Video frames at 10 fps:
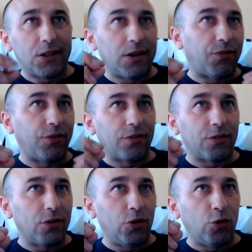if
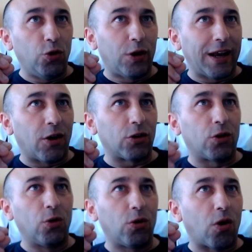you cannot
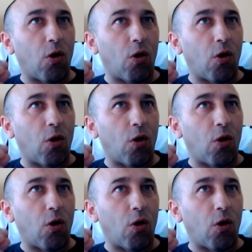look